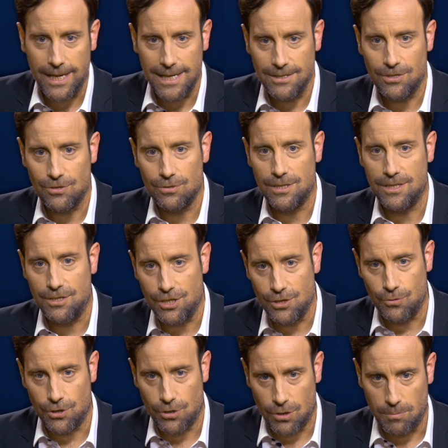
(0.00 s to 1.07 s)
into the
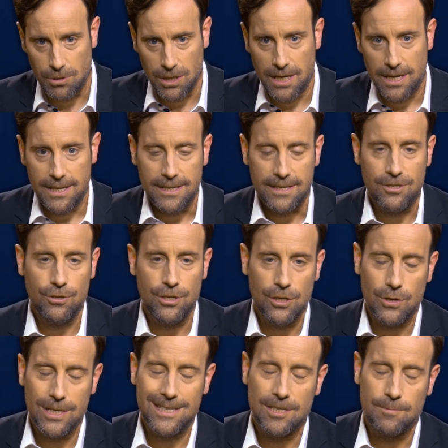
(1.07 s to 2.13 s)
new normal, do
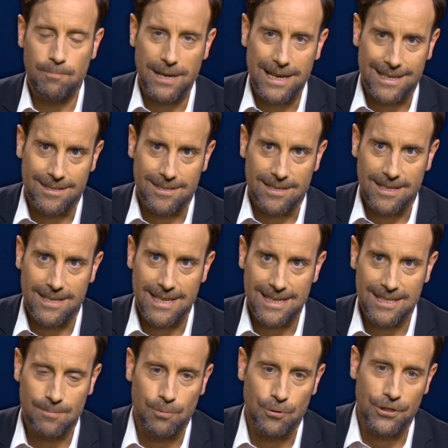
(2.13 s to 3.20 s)
you expect an
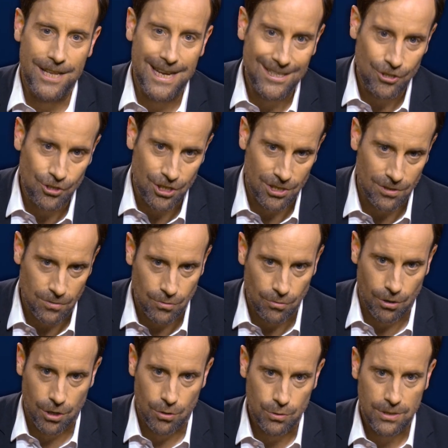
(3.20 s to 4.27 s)
exponential
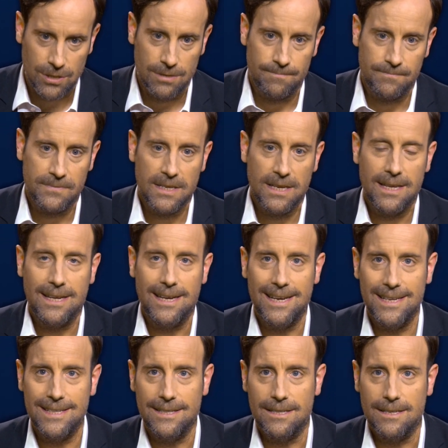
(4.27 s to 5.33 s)
growth
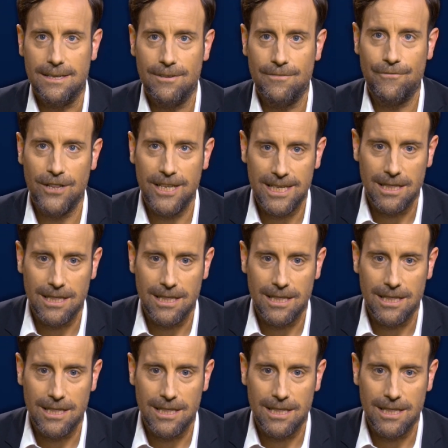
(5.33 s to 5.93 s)
in fleet